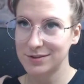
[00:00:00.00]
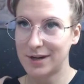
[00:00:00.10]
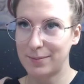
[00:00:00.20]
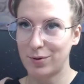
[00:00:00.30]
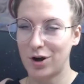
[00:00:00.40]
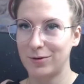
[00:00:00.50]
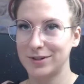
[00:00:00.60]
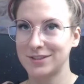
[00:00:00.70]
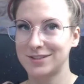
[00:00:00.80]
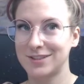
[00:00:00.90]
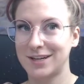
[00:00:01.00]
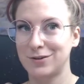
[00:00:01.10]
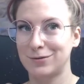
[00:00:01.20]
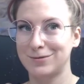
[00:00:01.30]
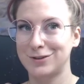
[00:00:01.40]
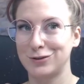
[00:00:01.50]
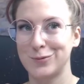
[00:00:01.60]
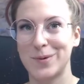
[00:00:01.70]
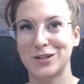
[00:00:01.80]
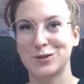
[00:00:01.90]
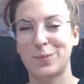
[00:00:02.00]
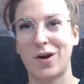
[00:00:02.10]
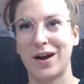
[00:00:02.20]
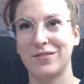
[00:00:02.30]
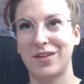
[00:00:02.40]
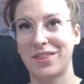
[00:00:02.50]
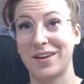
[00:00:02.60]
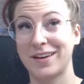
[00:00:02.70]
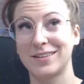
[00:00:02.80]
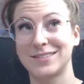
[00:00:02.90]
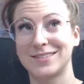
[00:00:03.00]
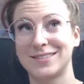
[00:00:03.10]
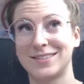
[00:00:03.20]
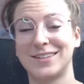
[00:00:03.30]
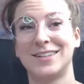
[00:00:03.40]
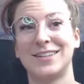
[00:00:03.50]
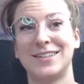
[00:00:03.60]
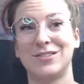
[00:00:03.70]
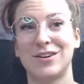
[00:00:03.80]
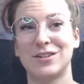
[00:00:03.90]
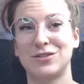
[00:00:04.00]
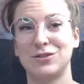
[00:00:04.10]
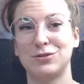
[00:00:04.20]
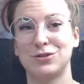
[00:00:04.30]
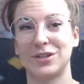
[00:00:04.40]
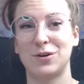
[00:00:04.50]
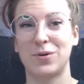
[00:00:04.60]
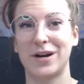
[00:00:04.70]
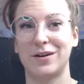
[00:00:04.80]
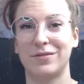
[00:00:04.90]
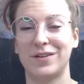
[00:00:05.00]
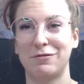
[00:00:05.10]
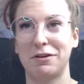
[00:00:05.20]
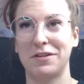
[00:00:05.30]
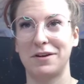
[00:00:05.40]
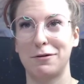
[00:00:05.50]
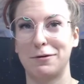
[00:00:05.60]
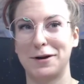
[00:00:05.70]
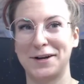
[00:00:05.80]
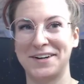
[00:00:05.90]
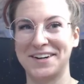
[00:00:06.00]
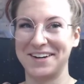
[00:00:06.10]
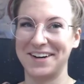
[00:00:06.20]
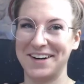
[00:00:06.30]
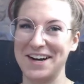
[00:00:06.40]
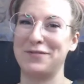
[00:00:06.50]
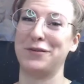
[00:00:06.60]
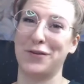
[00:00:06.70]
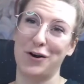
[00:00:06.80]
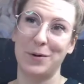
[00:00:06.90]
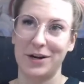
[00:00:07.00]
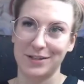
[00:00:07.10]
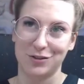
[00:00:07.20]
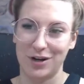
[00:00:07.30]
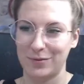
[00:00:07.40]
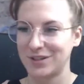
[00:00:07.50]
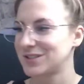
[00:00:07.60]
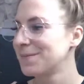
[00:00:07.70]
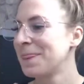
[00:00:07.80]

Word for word: I promise. I don't do much private things. You guys are usually aware of everything going on. If you follow me on Instagram, at least.